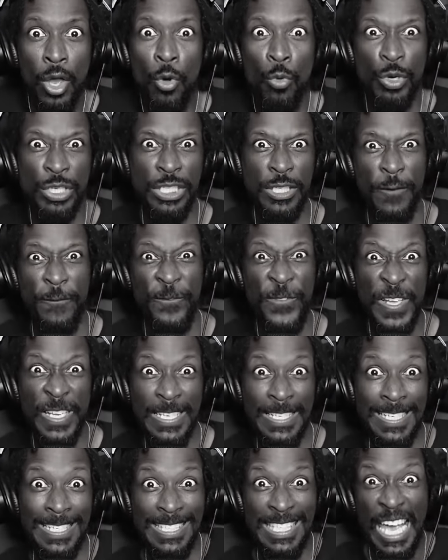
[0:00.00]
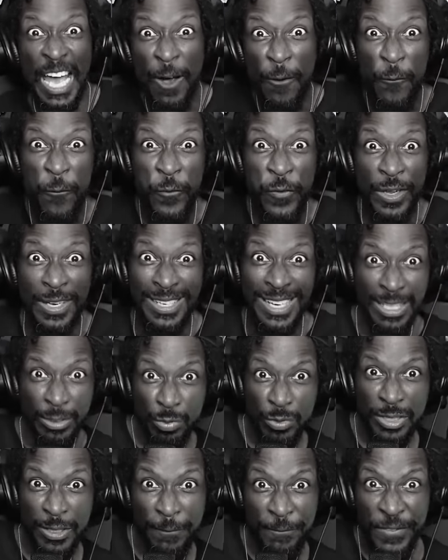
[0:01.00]
What you're feeling is alpha. That's
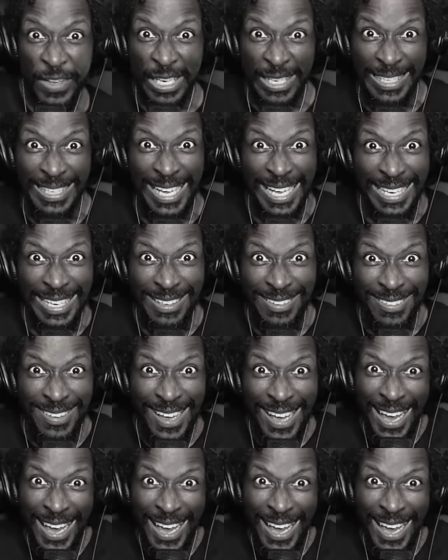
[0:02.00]
what you're feeling, ain't it?